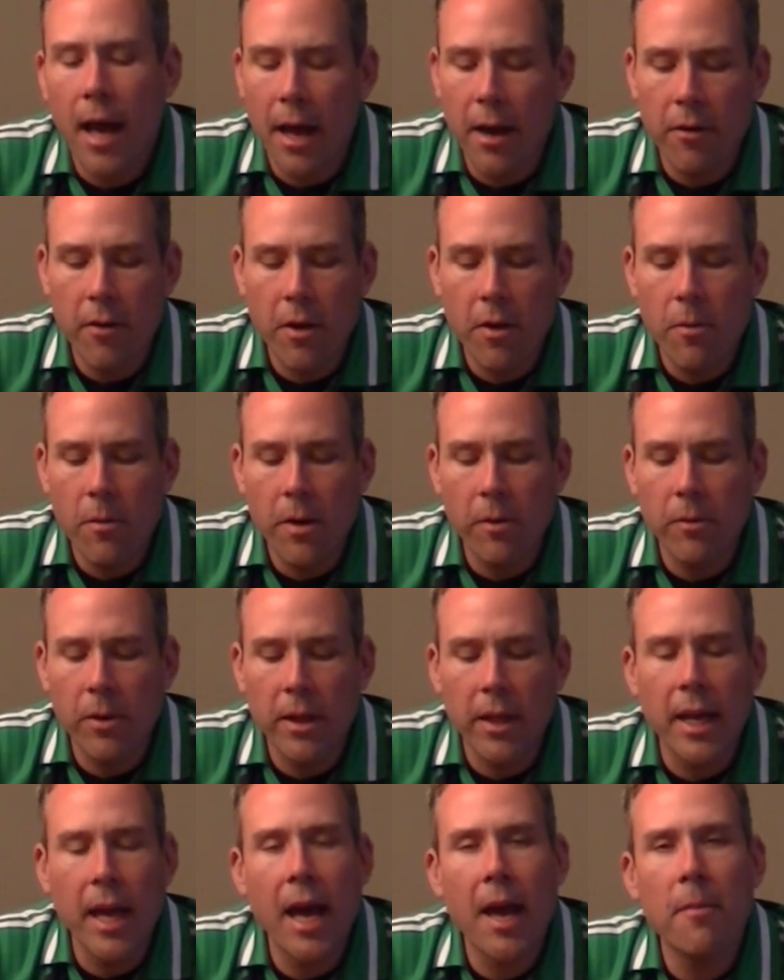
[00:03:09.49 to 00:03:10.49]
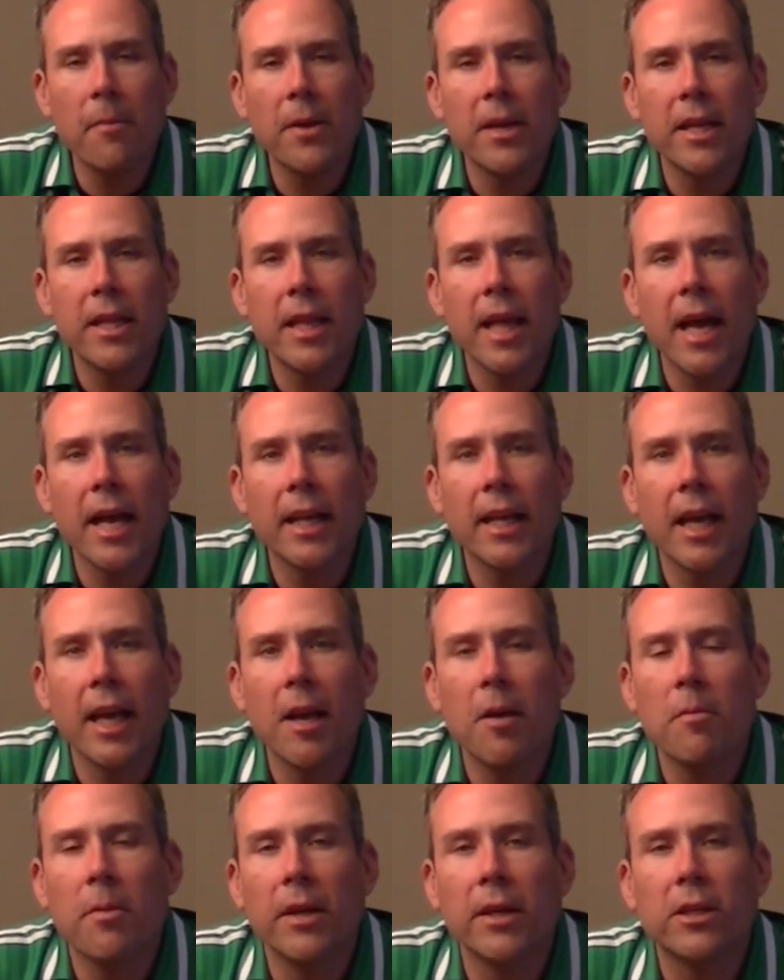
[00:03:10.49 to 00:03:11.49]
I don't know what really happened in that
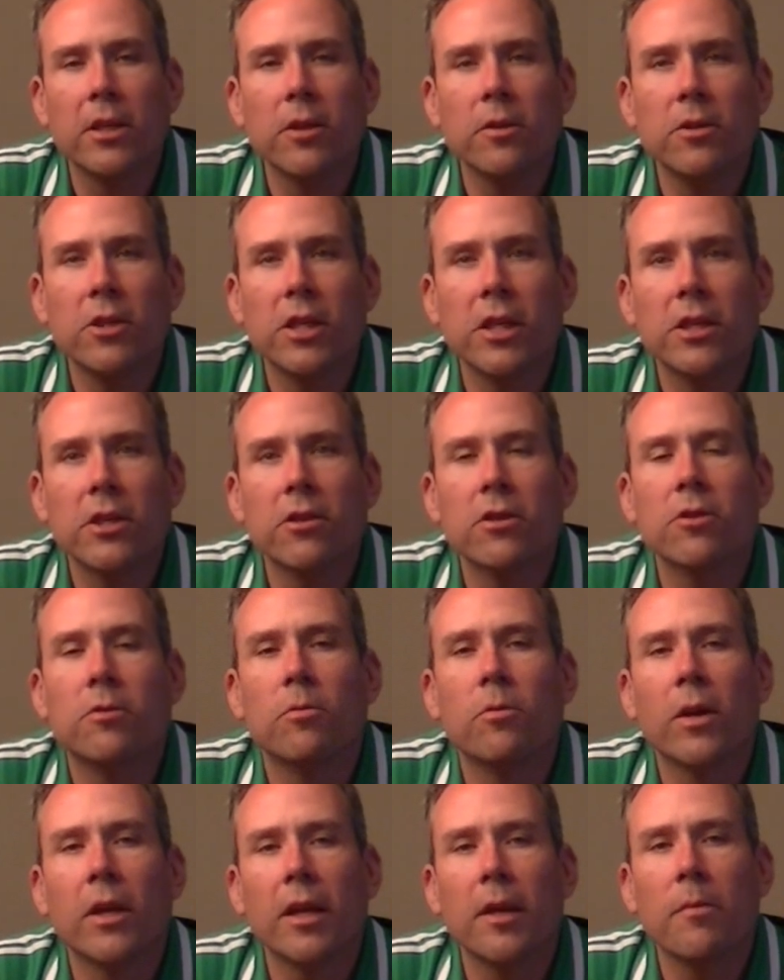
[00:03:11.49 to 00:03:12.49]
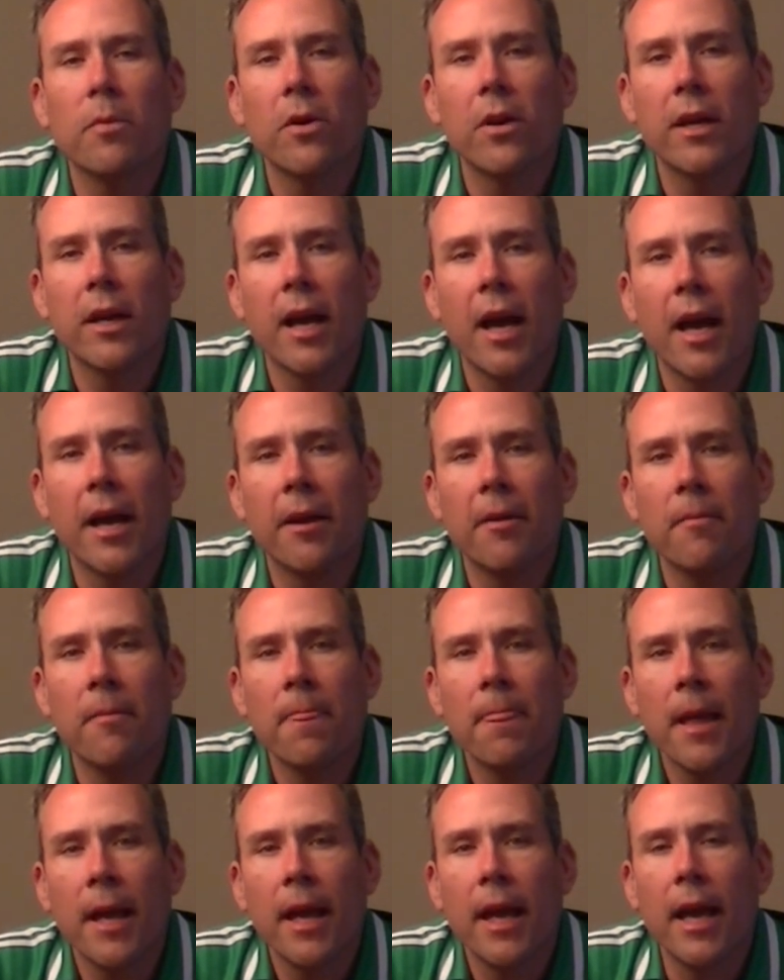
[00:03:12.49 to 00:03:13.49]
game, but 2 Gingers really put it on
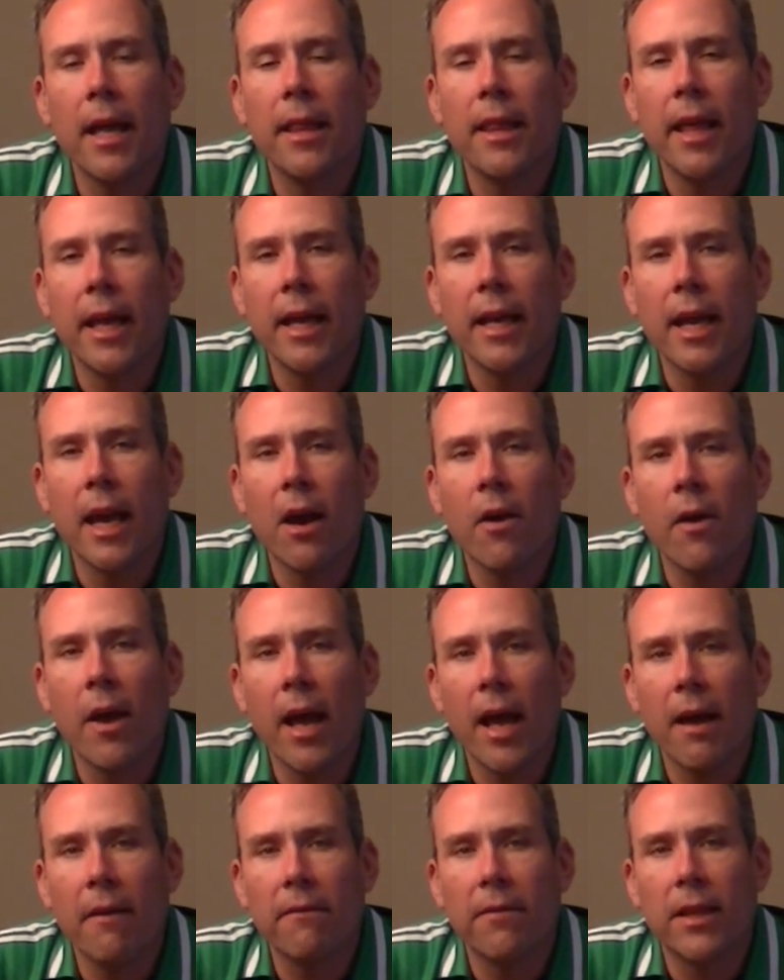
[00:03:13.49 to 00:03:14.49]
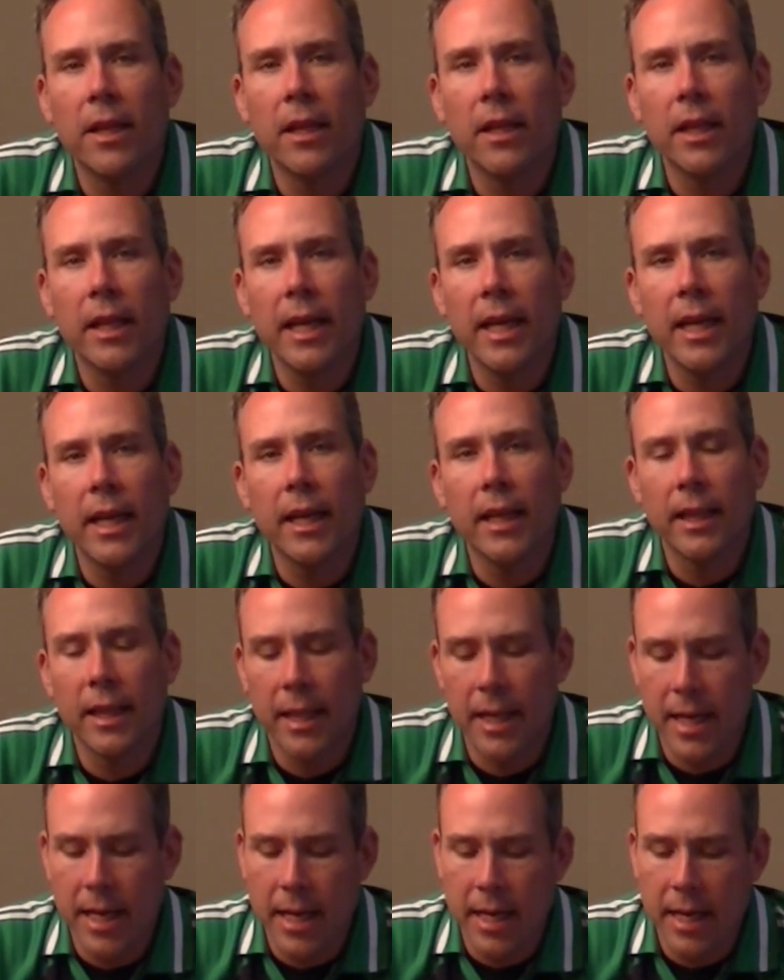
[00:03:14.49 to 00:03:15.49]
them, and they now have the league
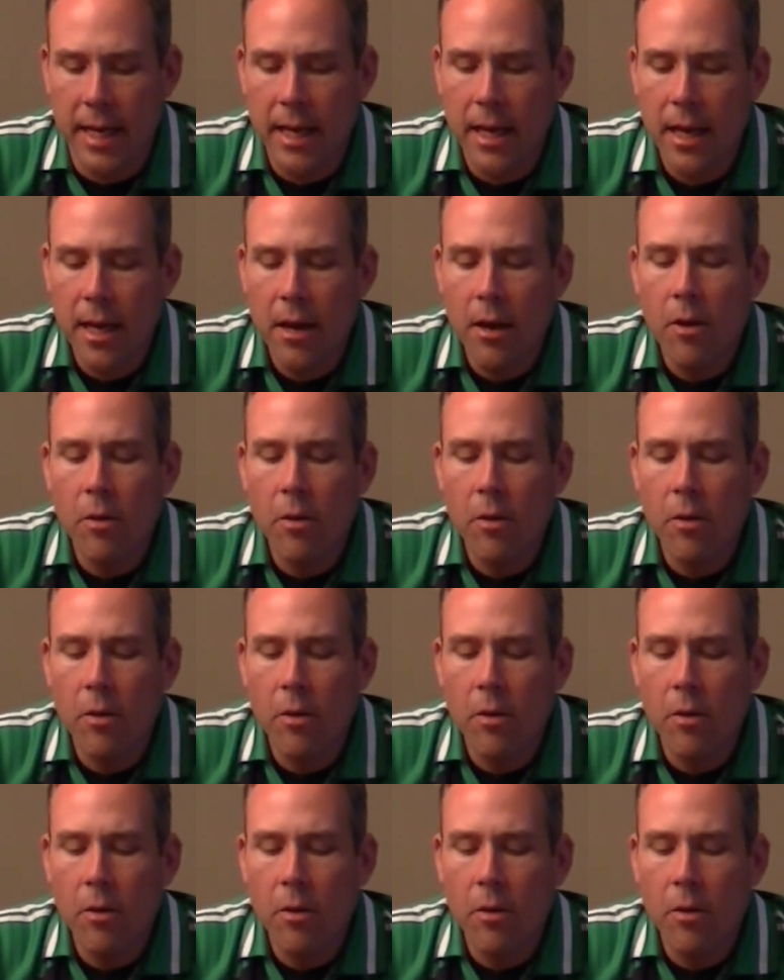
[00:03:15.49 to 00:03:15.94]
lead.